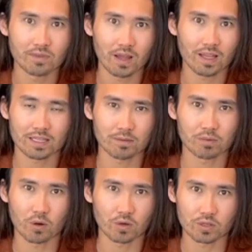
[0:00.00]
not like the
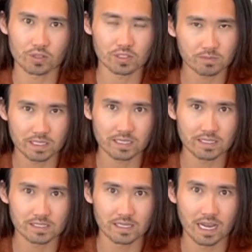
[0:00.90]
brokers
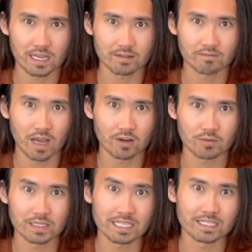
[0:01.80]
because I I
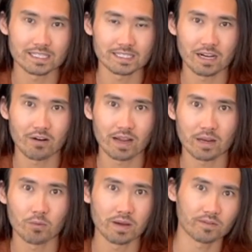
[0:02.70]
don't need to sell. I
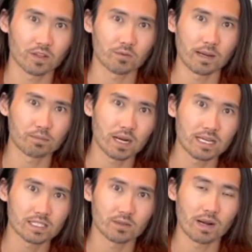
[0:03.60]
can wait for the right
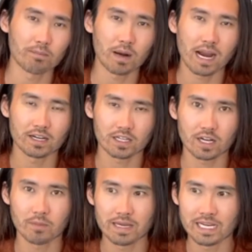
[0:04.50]
price, the right buyer to
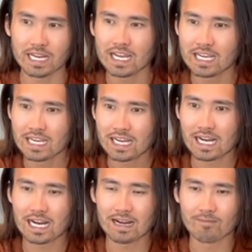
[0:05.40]
come in,
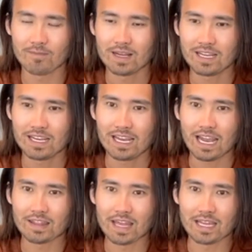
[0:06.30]
um,
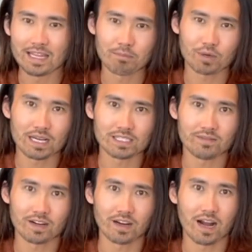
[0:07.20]
and they they price
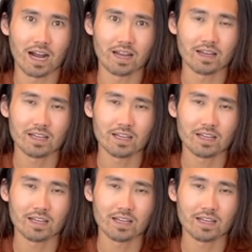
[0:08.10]
it very high